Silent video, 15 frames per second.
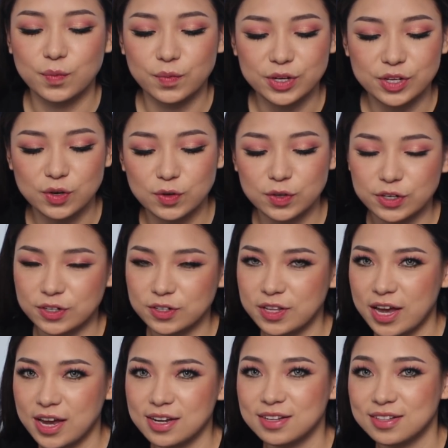When you order
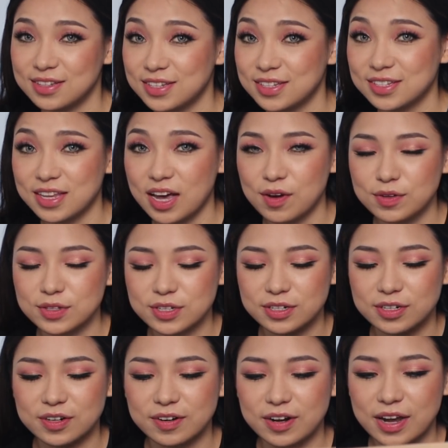online, this is how it's going
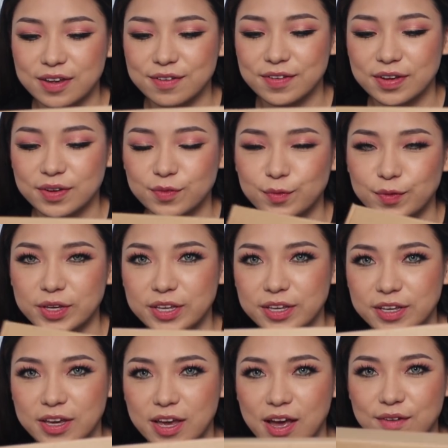to arrive.
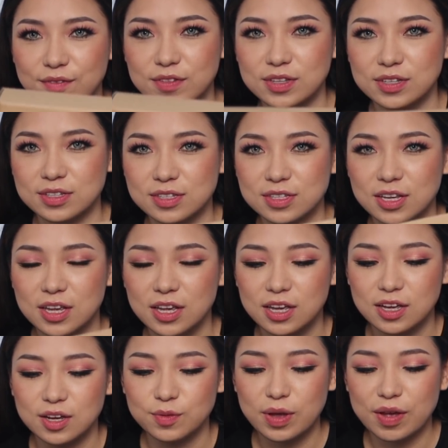We have this
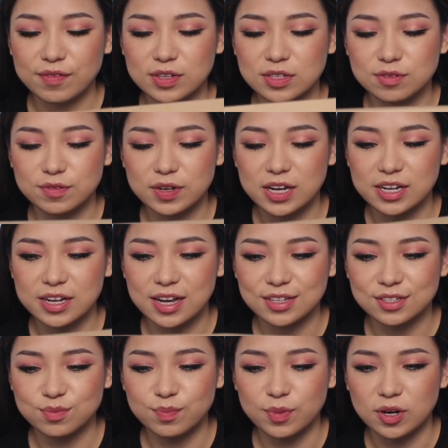really
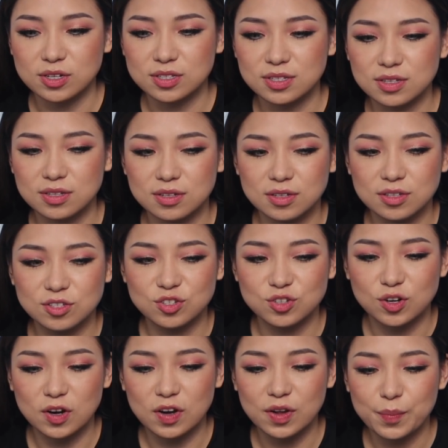nice box. It's
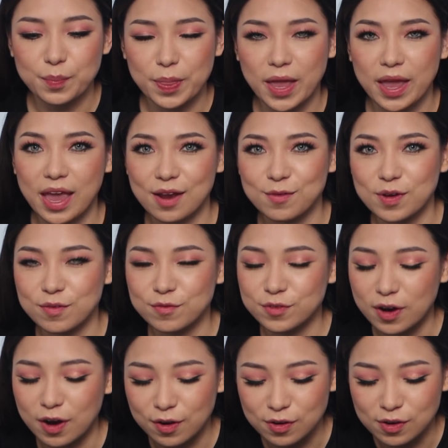strong, and we have
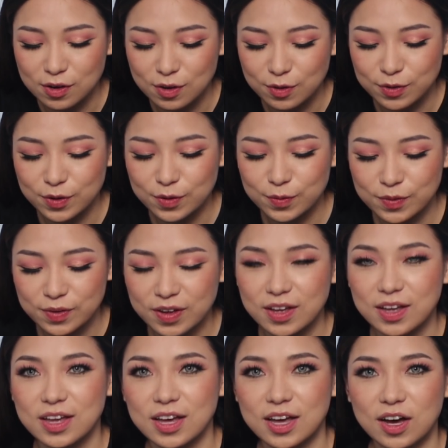our logo
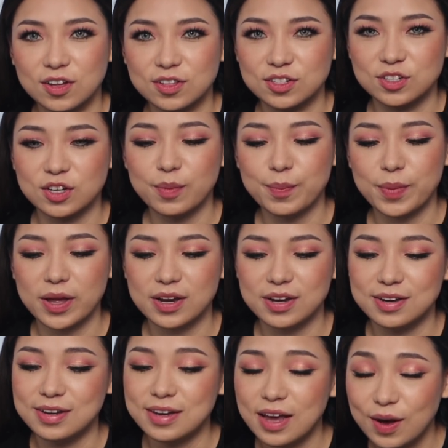on the top.
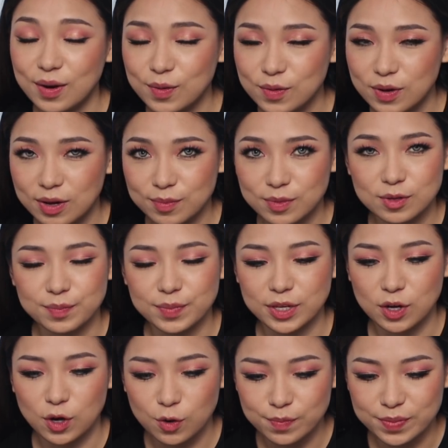Now I'm going to
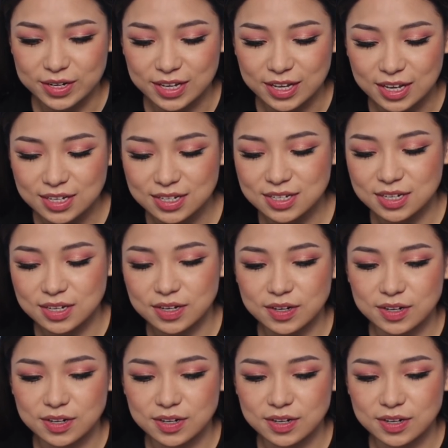be opening it.